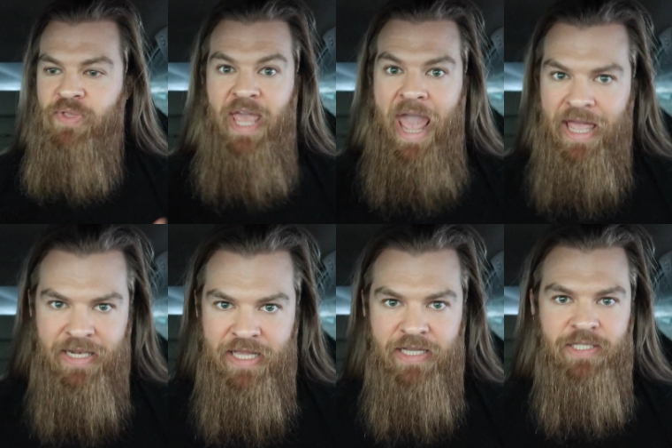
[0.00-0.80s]

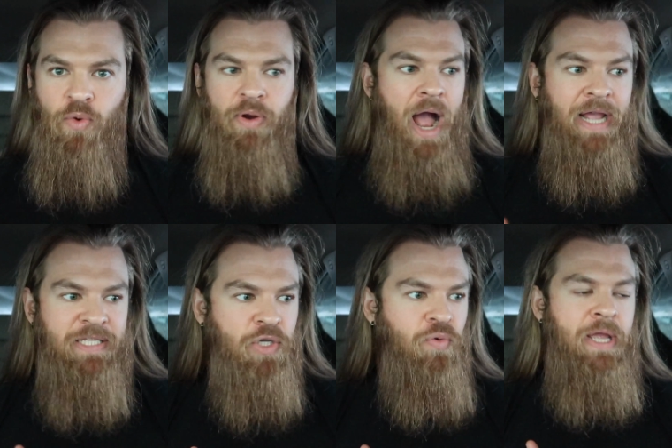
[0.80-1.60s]
candies or
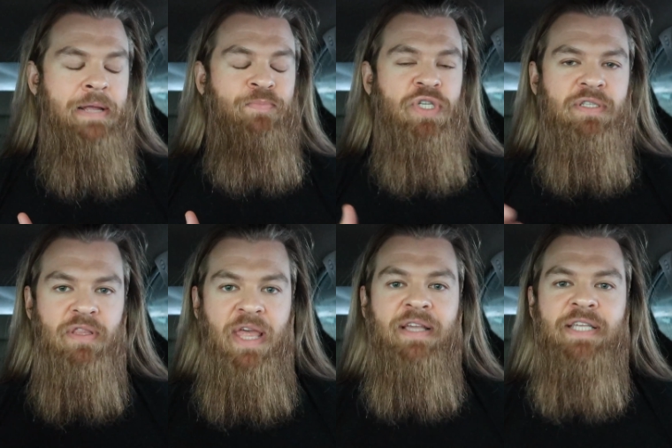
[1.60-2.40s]
ice cream, just
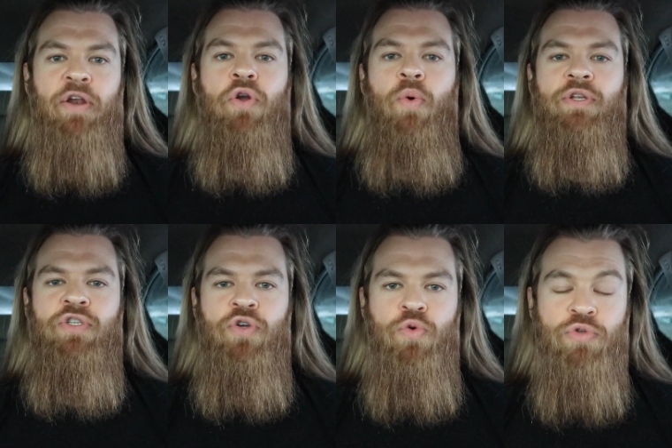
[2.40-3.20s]
things that are going
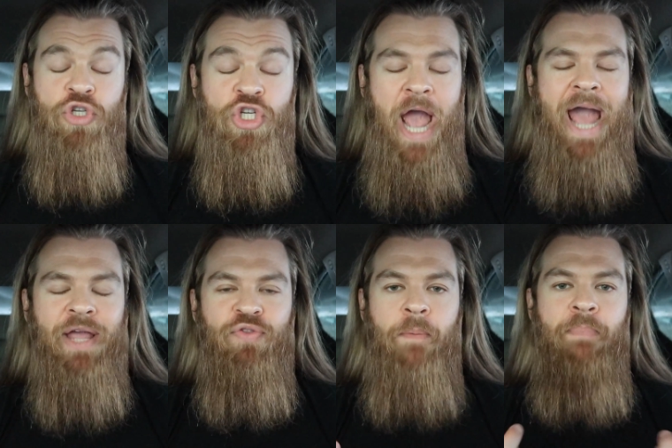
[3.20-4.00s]
to
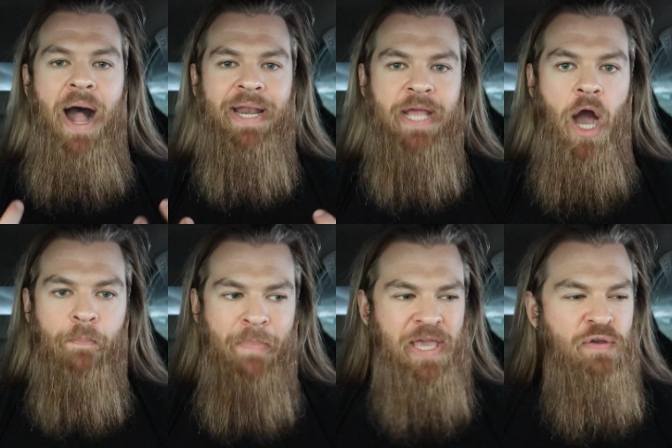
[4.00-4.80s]
jack the body
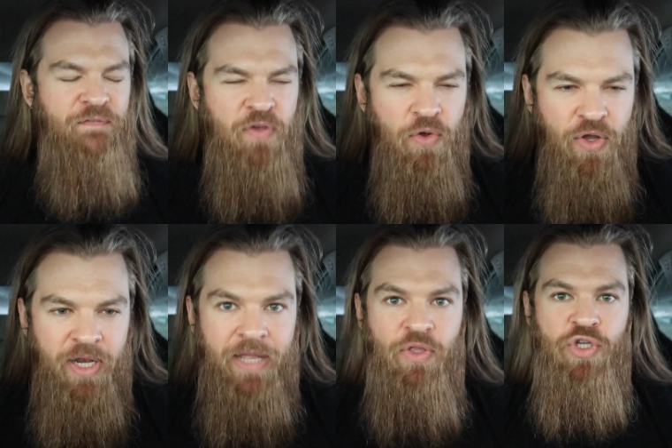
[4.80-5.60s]
up, make you feel
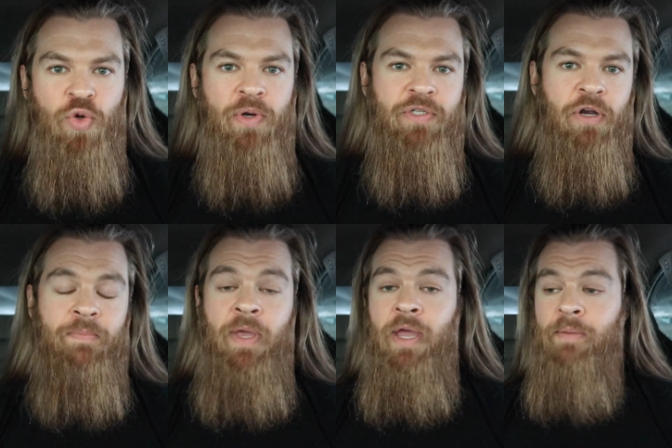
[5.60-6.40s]
good in the short
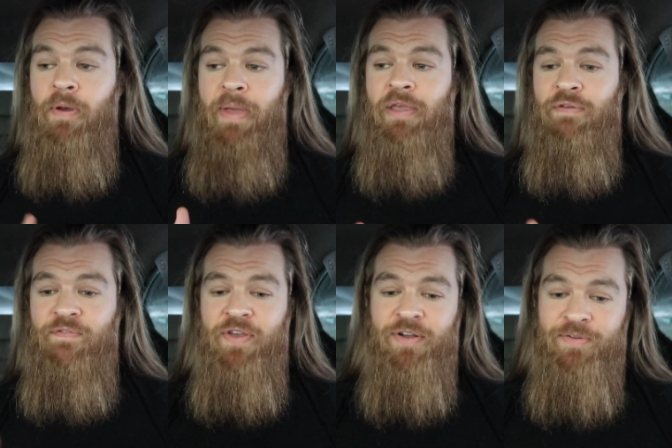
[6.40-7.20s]
term, but make you
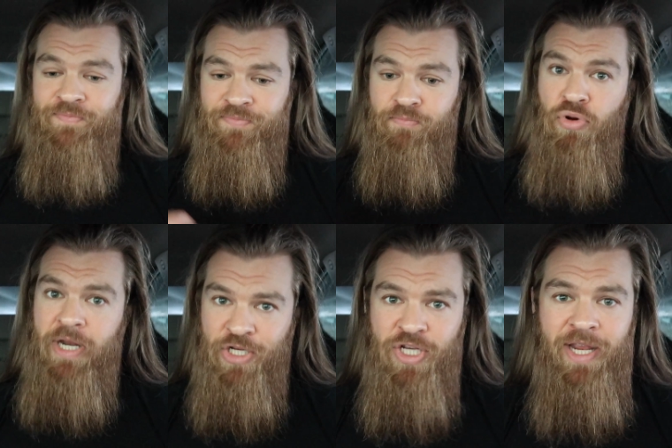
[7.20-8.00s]
feel
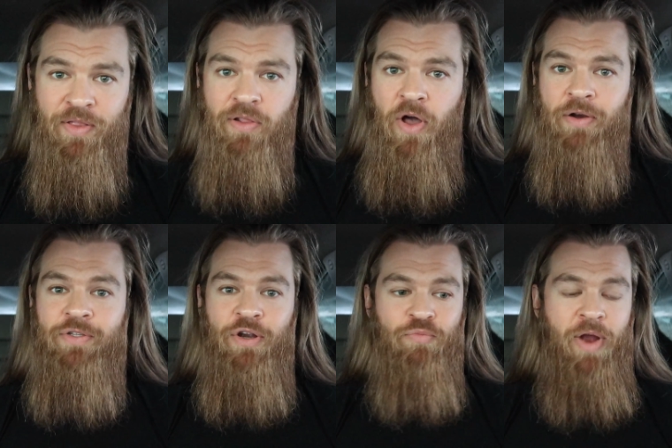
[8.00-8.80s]
pretty shitty in the long
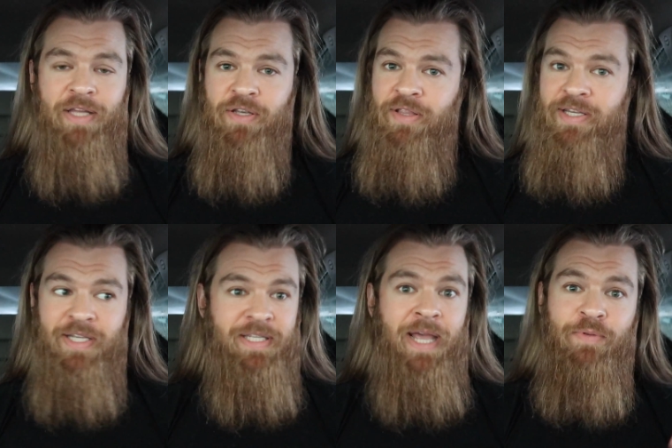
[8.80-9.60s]
term, right? It's gonna lead
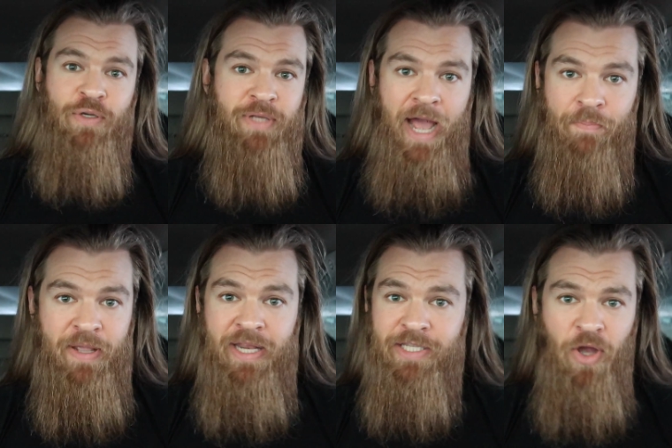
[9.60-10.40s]
to type 2
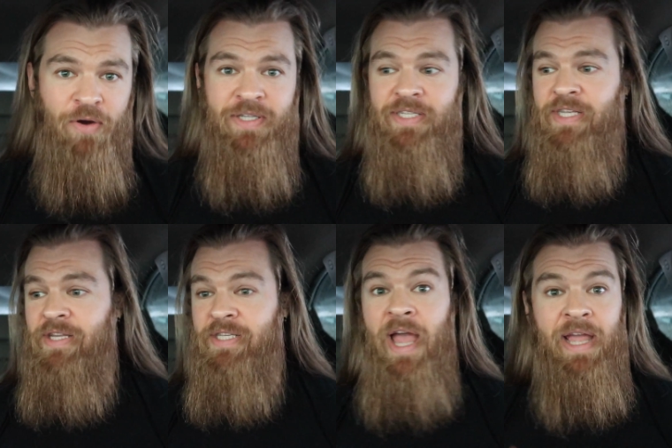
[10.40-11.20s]
diabetes, heart disease,